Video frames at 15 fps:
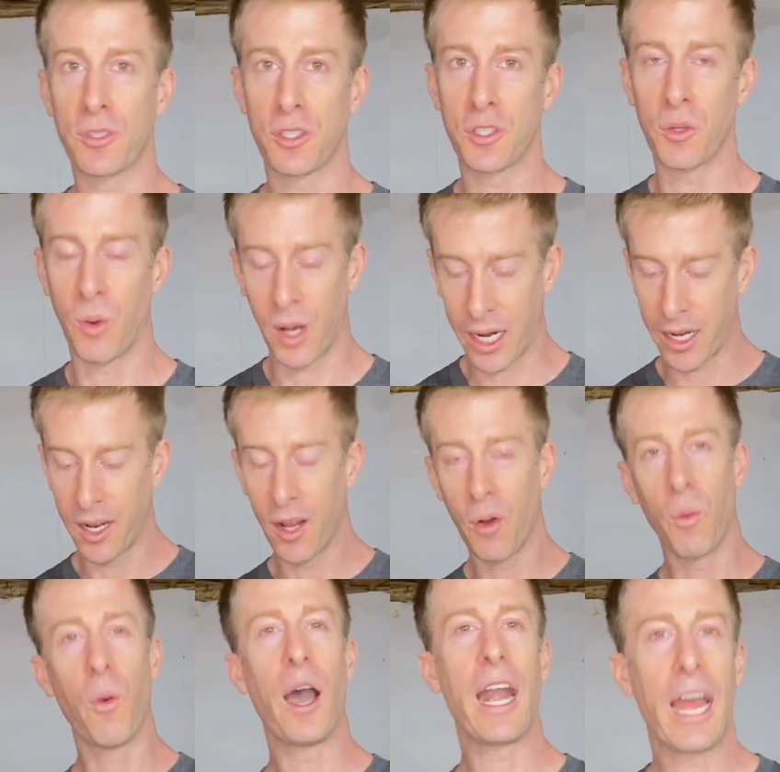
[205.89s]
as you want,
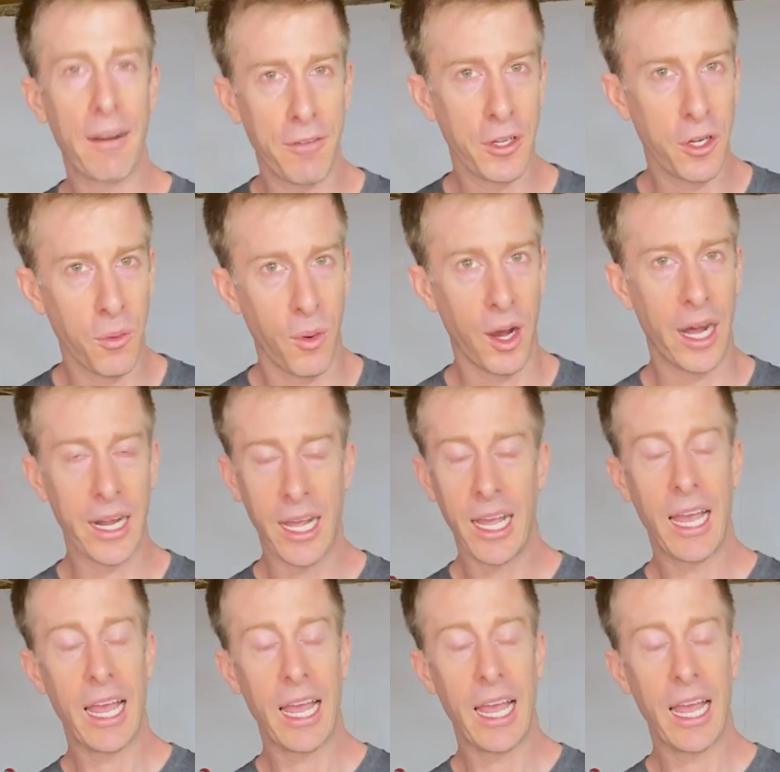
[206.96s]
whenever you want,